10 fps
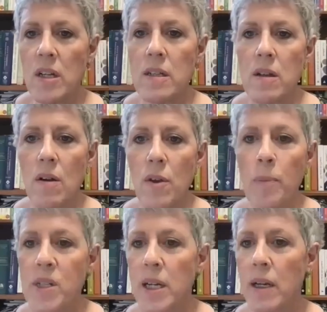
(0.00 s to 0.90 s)
is, are there
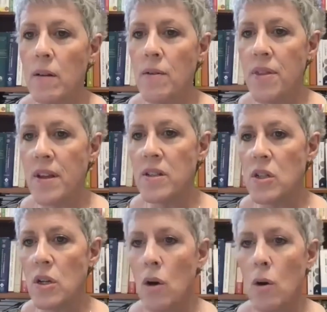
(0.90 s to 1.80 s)
particular things
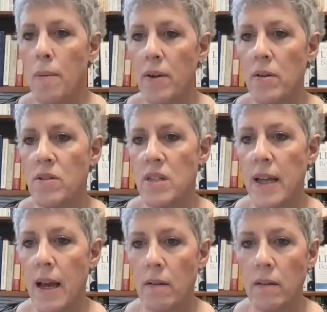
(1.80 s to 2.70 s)
to know about
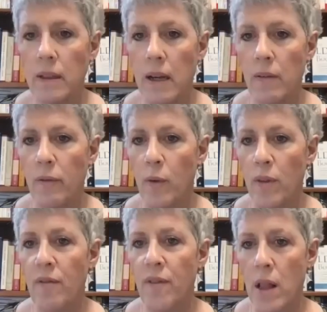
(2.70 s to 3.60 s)
using LDN for
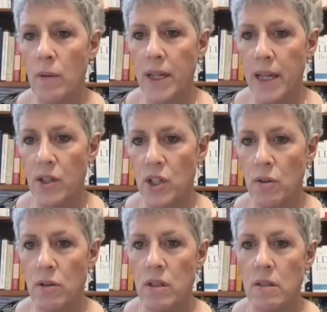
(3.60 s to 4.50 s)
the following
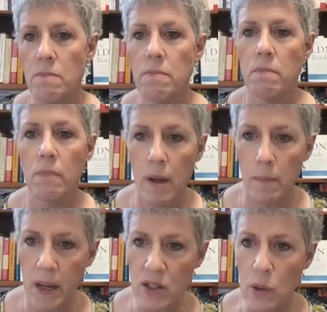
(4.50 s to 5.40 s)
issues?
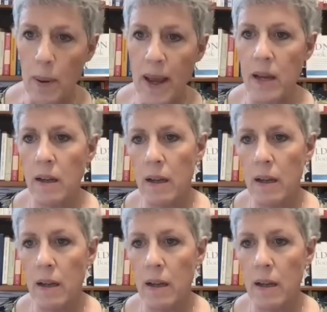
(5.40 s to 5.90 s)
Muscle pain,